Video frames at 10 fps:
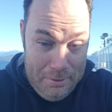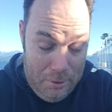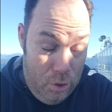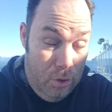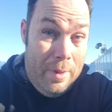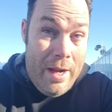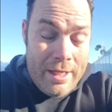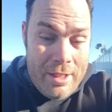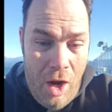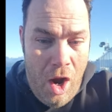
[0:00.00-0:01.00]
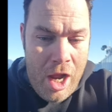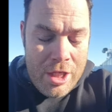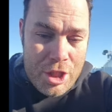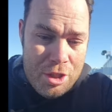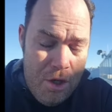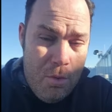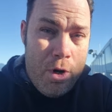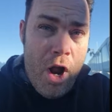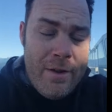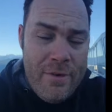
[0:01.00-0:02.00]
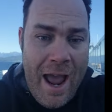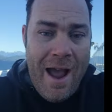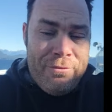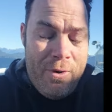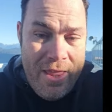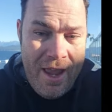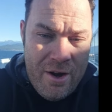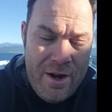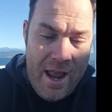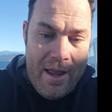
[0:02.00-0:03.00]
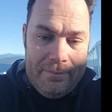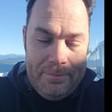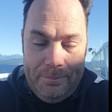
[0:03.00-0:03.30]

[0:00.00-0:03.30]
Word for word: Oh my gosh, we're not even halfway there yet.